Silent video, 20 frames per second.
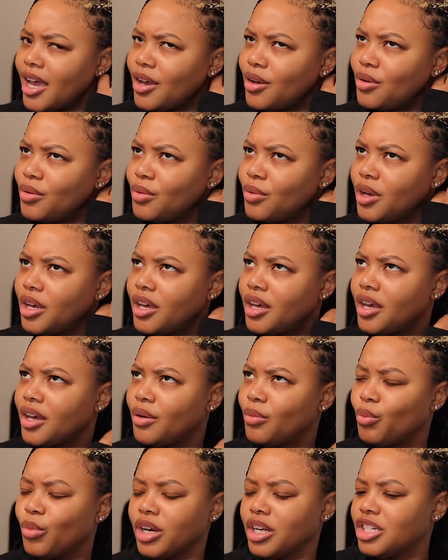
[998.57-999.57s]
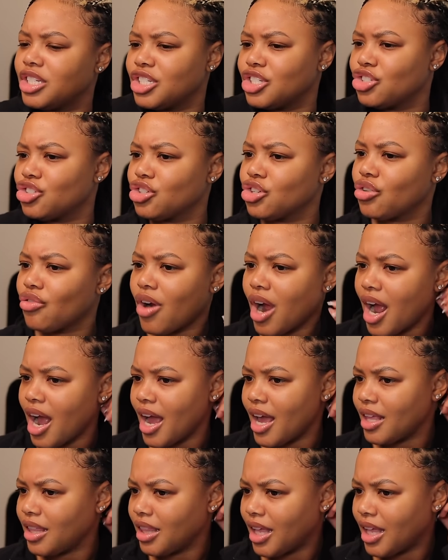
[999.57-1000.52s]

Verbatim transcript: I want to just try.